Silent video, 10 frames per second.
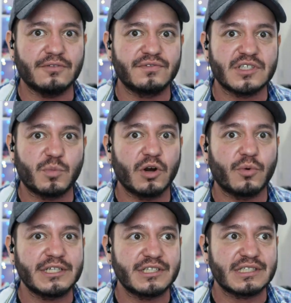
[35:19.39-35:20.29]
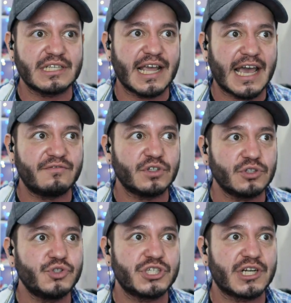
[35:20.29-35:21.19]
The smartwatch is an
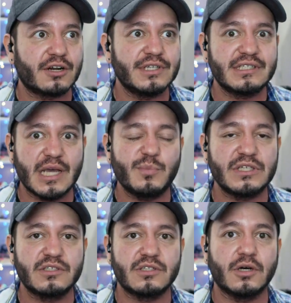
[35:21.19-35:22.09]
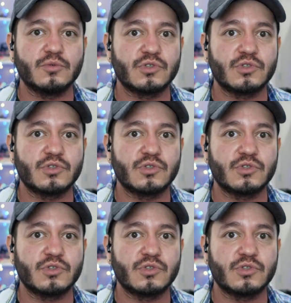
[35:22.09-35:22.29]
evolutionary stepping stone